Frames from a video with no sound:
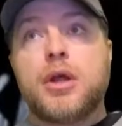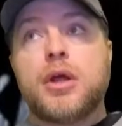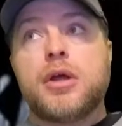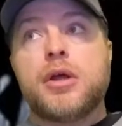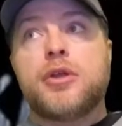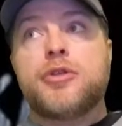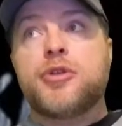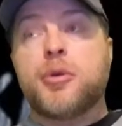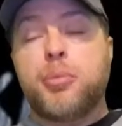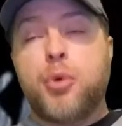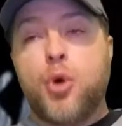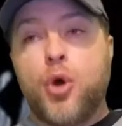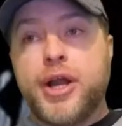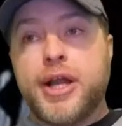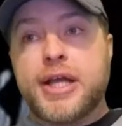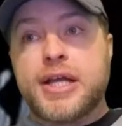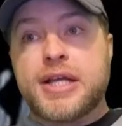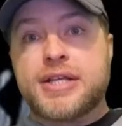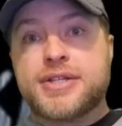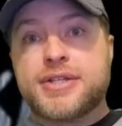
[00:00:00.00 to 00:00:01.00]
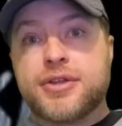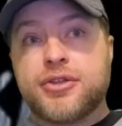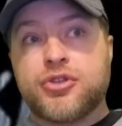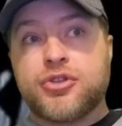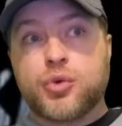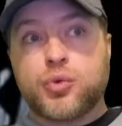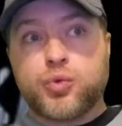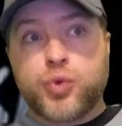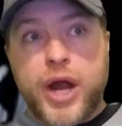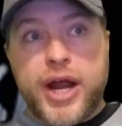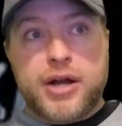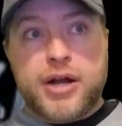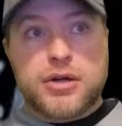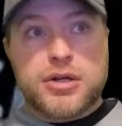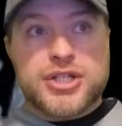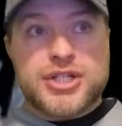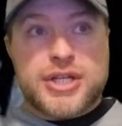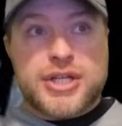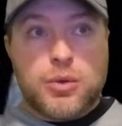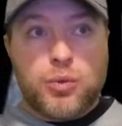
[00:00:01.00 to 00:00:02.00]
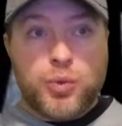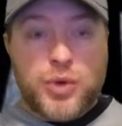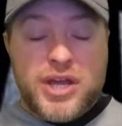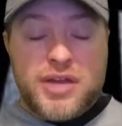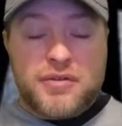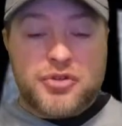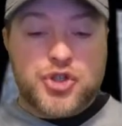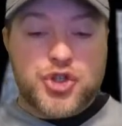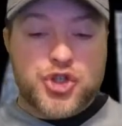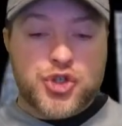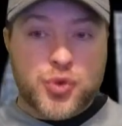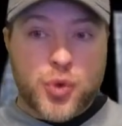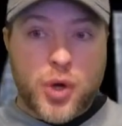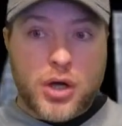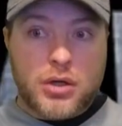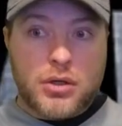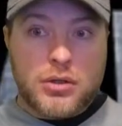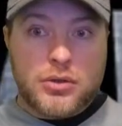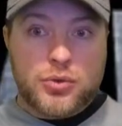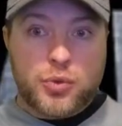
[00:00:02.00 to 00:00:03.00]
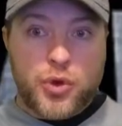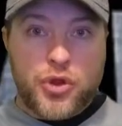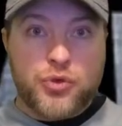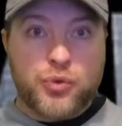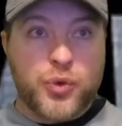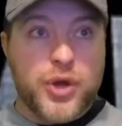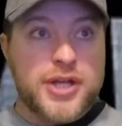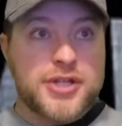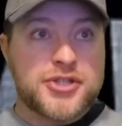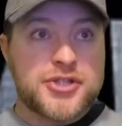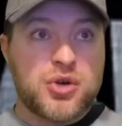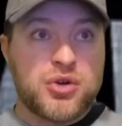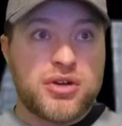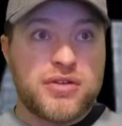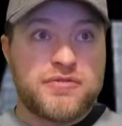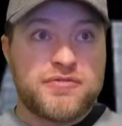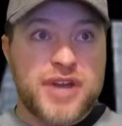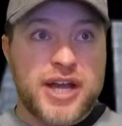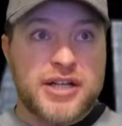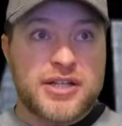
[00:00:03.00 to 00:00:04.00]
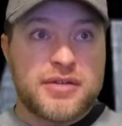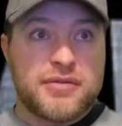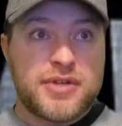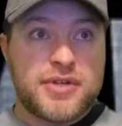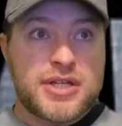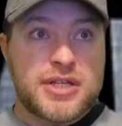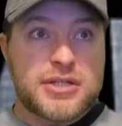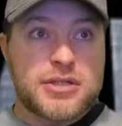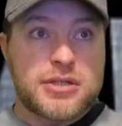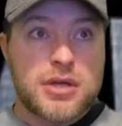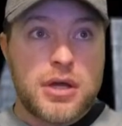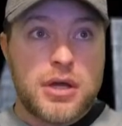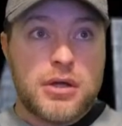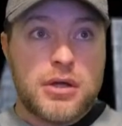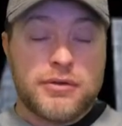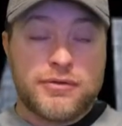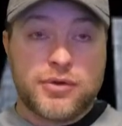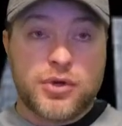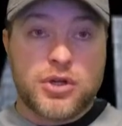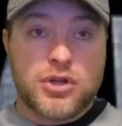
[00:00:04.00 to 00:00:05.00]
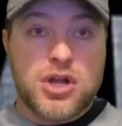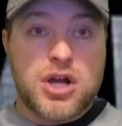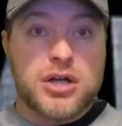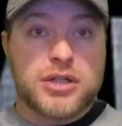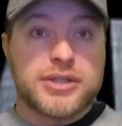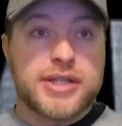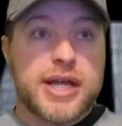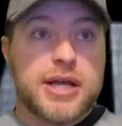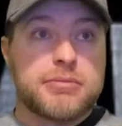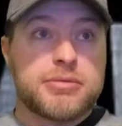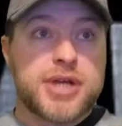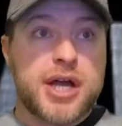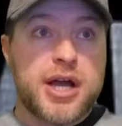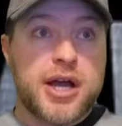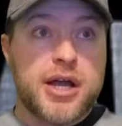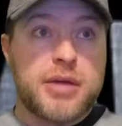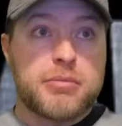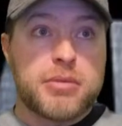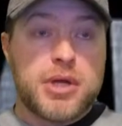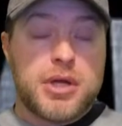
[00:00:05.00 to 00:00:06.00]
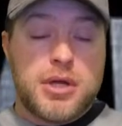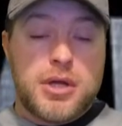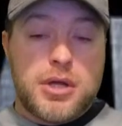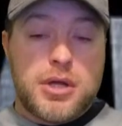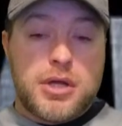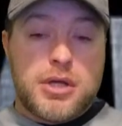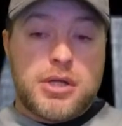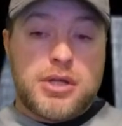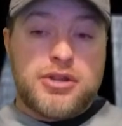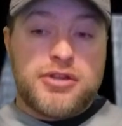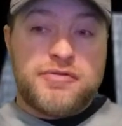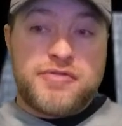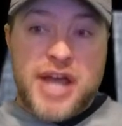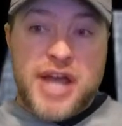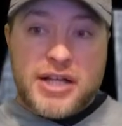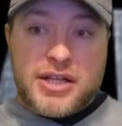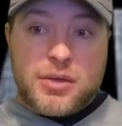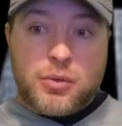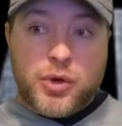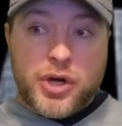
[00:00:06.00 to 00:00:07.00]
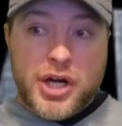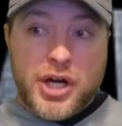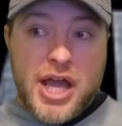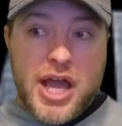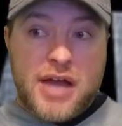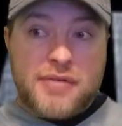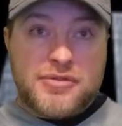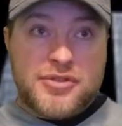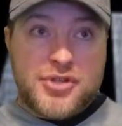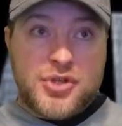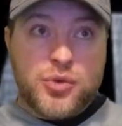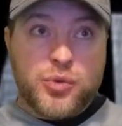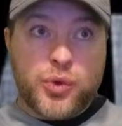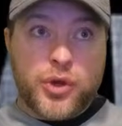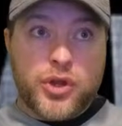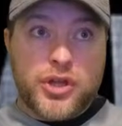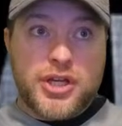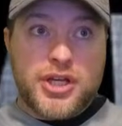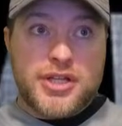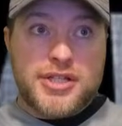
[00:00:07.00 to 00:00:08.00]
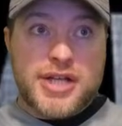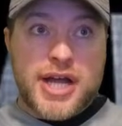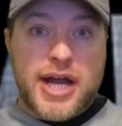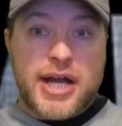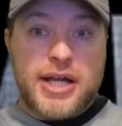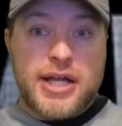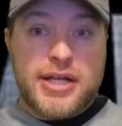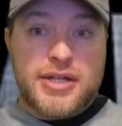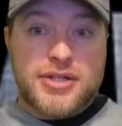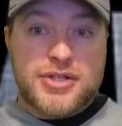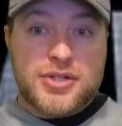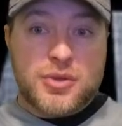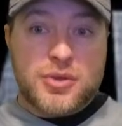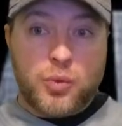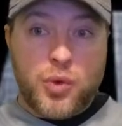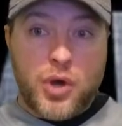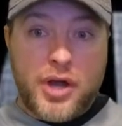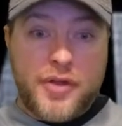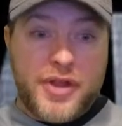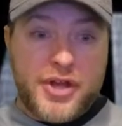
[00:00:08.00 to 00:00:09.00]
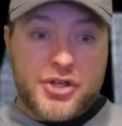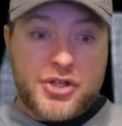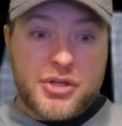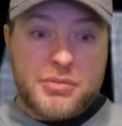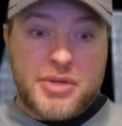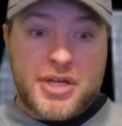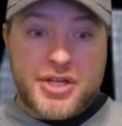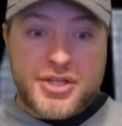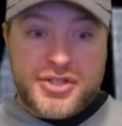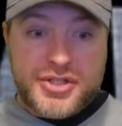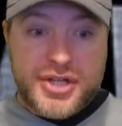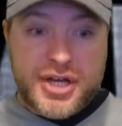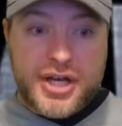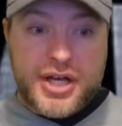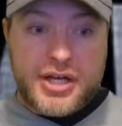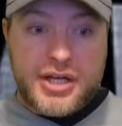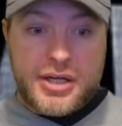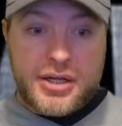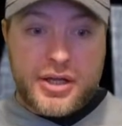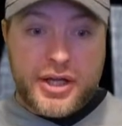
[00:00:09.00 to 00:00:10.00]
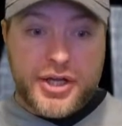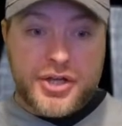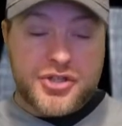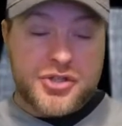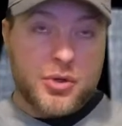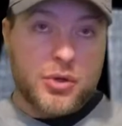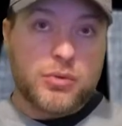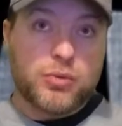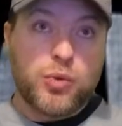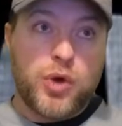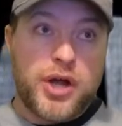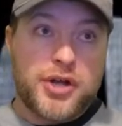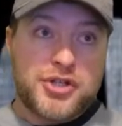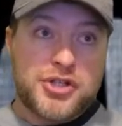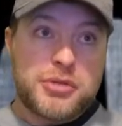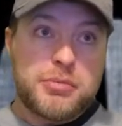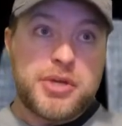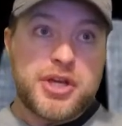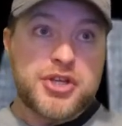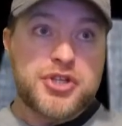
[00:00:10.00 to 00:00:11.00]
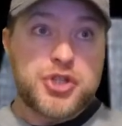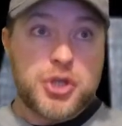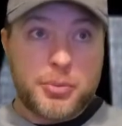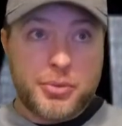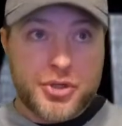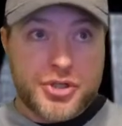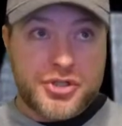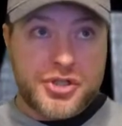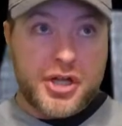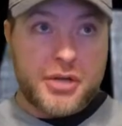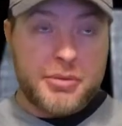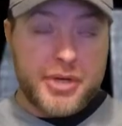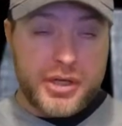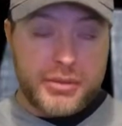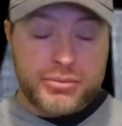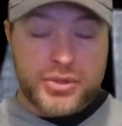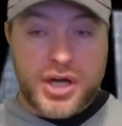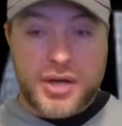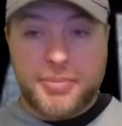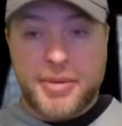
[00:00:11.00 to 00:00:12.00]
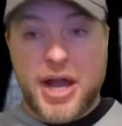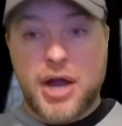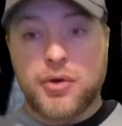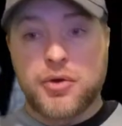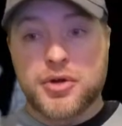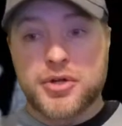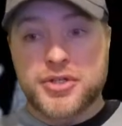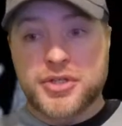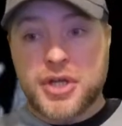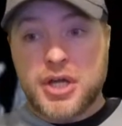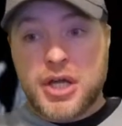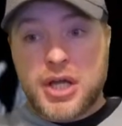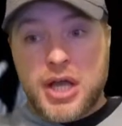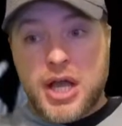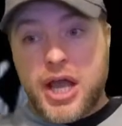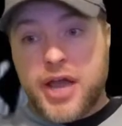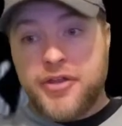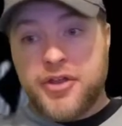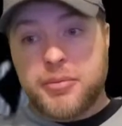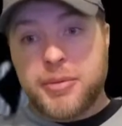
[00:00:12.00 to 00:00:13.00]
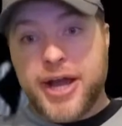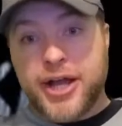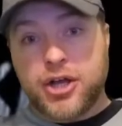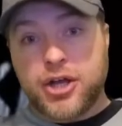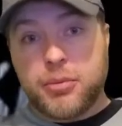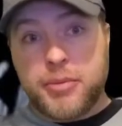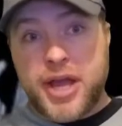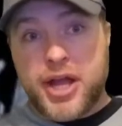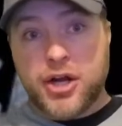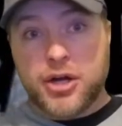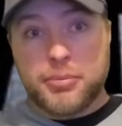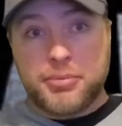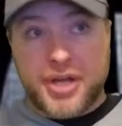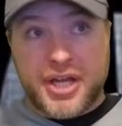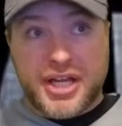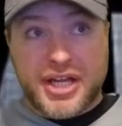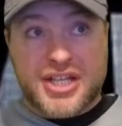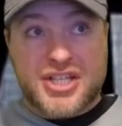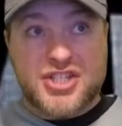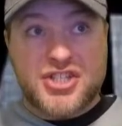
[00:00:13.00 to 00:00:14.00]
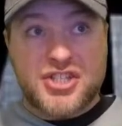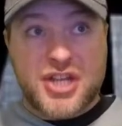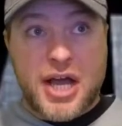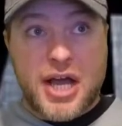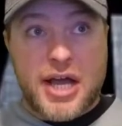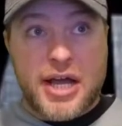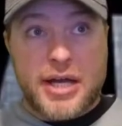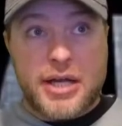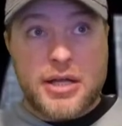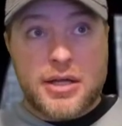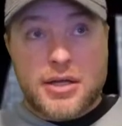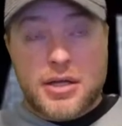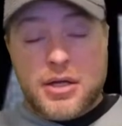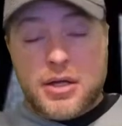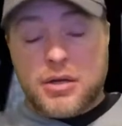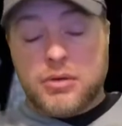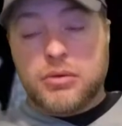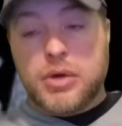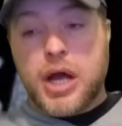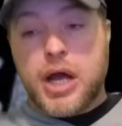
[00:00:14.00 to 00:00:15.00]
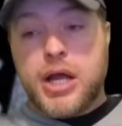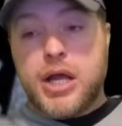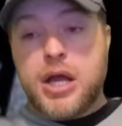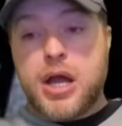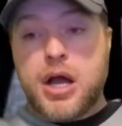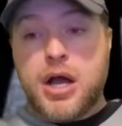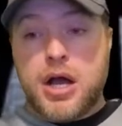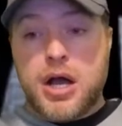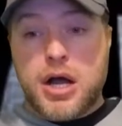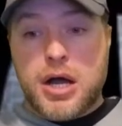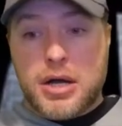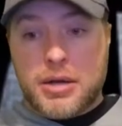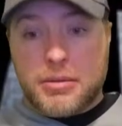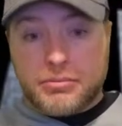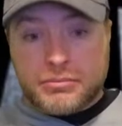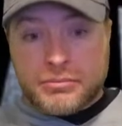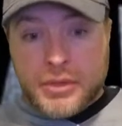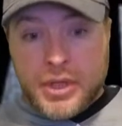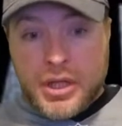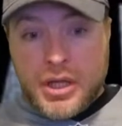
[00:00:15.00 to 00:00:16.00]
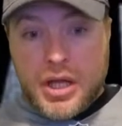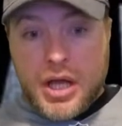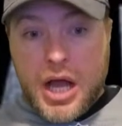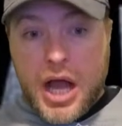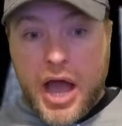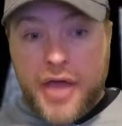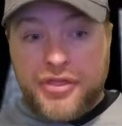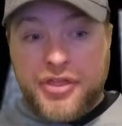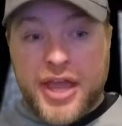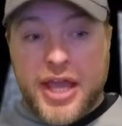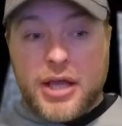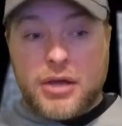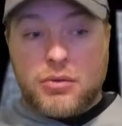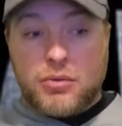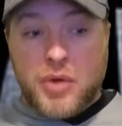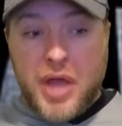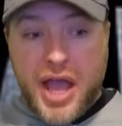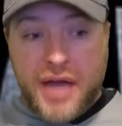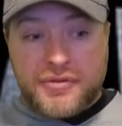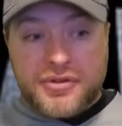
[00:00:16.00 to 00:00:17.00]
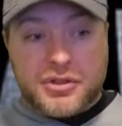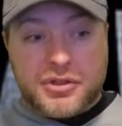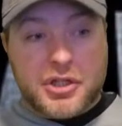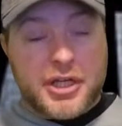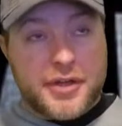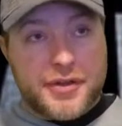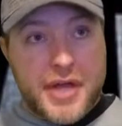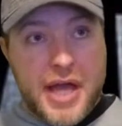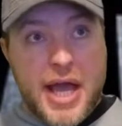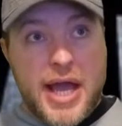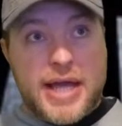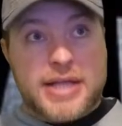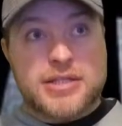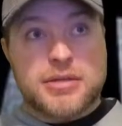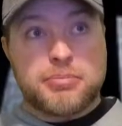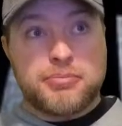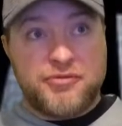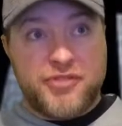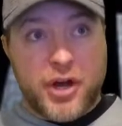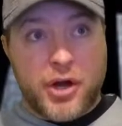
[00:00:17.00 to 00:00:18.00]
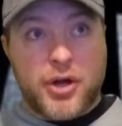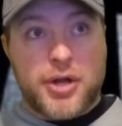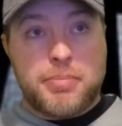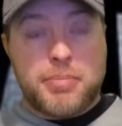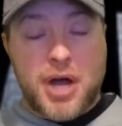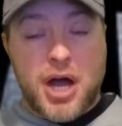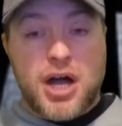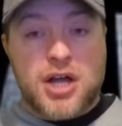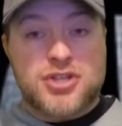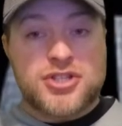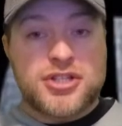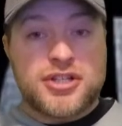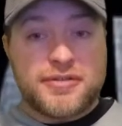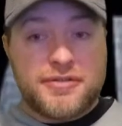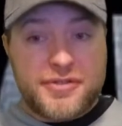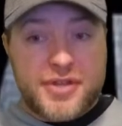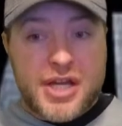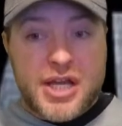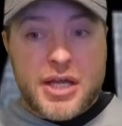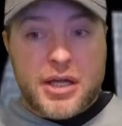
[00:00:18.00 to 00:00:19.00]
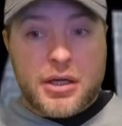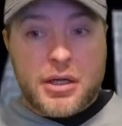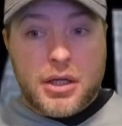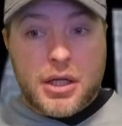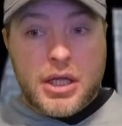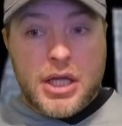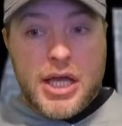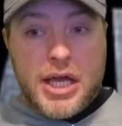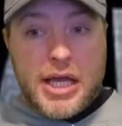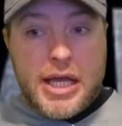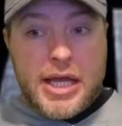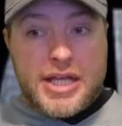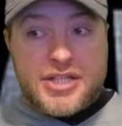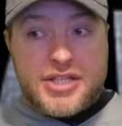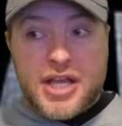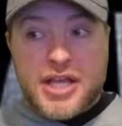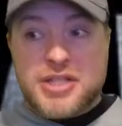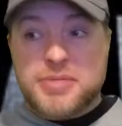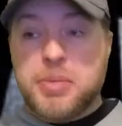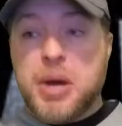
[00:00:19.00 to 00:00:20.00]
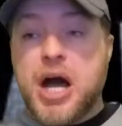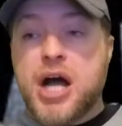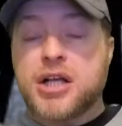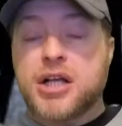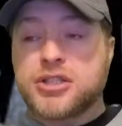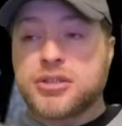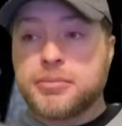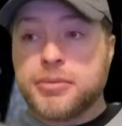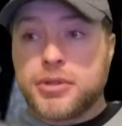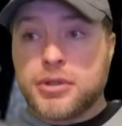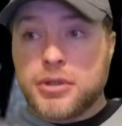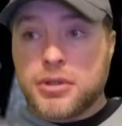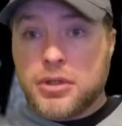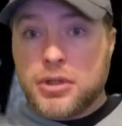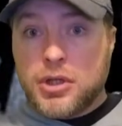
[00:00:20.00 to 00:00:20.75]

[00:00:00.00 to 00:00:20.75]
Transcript: the point is, the Raiders, we have struggled with red zone effectiveness for a long damn time. The fact that we're going to have two really good tight ends, one that should be a stud, or one should be a super stud, meaning Brock Bowers, and then Michael Mayer being a stud, right? I think we have to look at that as a very positive thing. It's possible